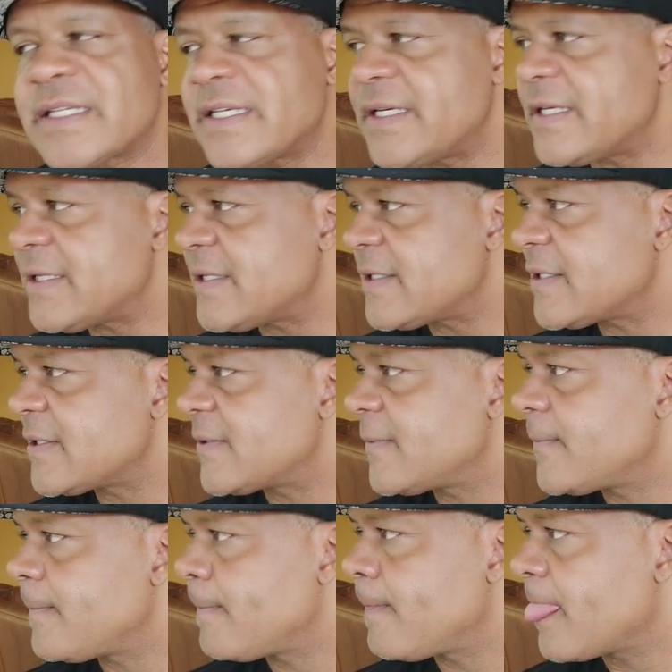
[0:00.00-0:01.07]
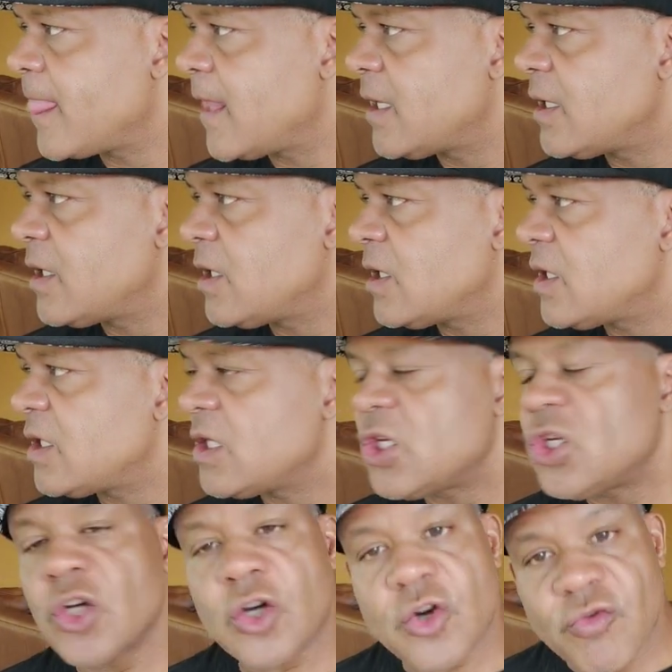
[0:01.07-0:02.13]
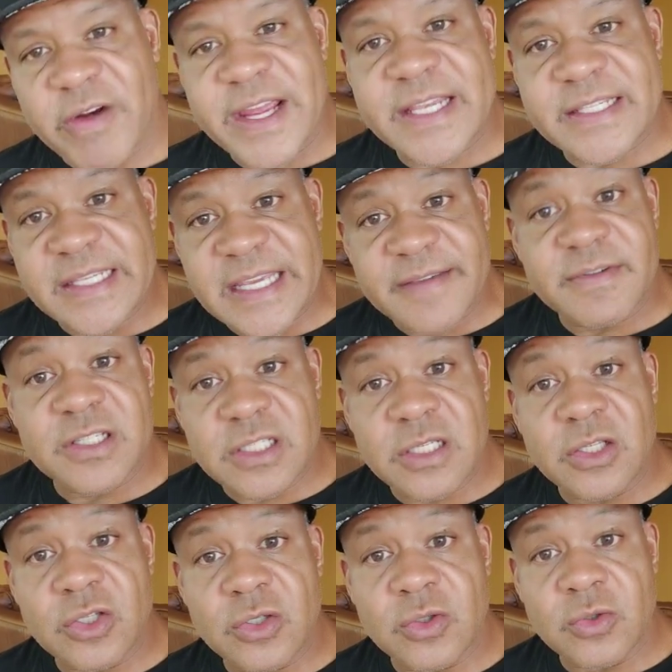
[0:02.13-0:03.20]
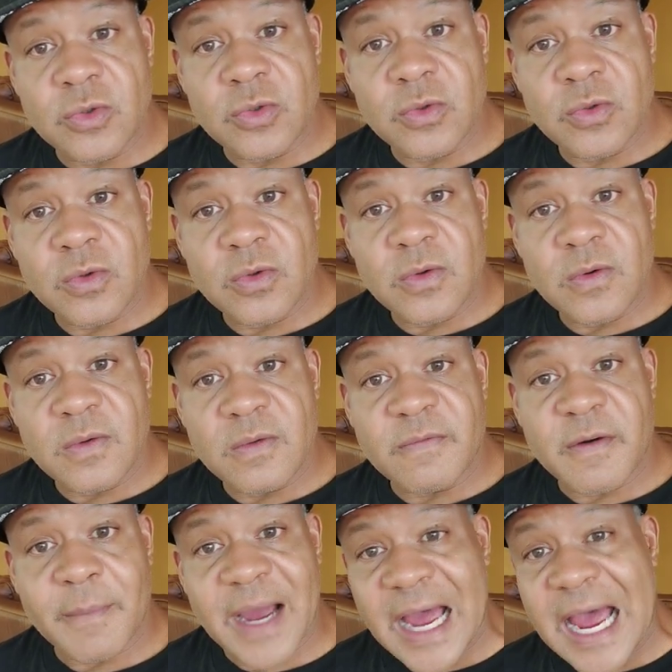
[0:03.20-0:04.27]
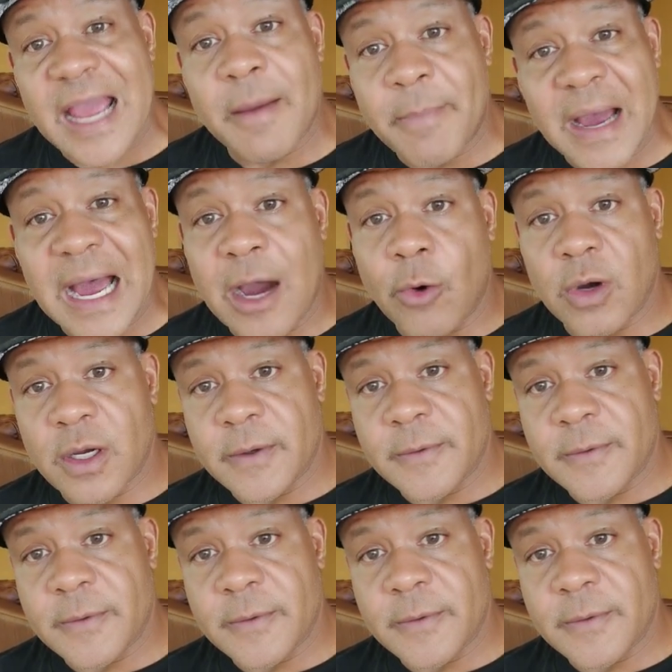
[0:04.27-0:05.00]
is your grace given to you from a higher power.